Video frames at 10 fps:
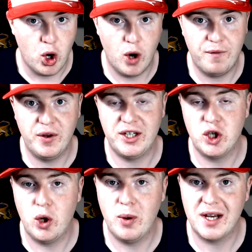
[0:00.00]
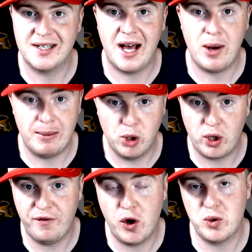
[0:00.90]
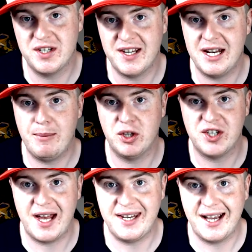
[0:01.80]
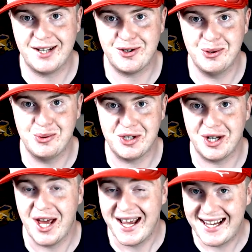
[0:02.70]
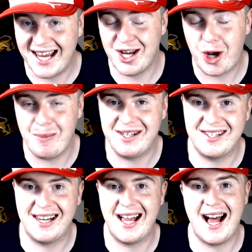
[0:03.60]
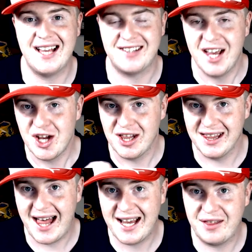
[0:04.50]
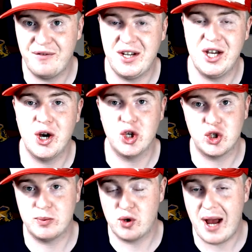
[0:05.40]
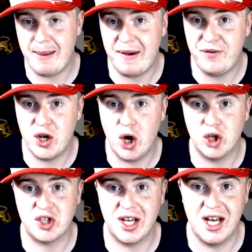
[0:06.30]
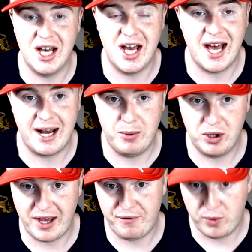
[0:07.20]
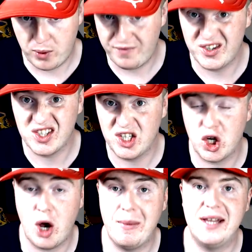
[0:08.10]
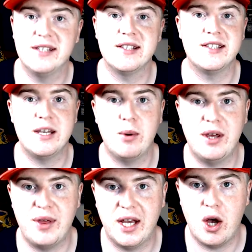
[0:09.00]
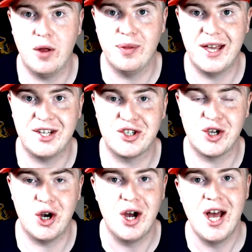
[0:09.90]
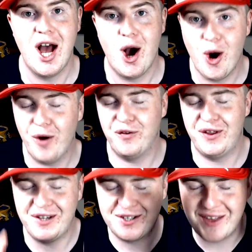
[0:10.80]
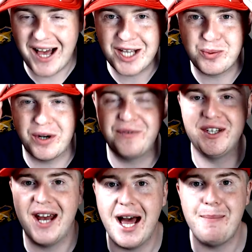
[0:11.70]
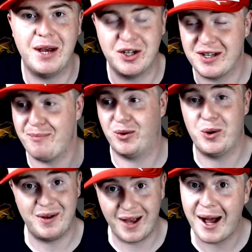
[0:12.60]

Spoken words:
hopefully it all works out. I'm looking forward to seeing him on Saturday against Luton. Get your comments in, guys. Like the video. Subscribe if you're not. And I will get through, obviously, your comments and see what you think on this. So hopefully this is the last one of tonight because I'm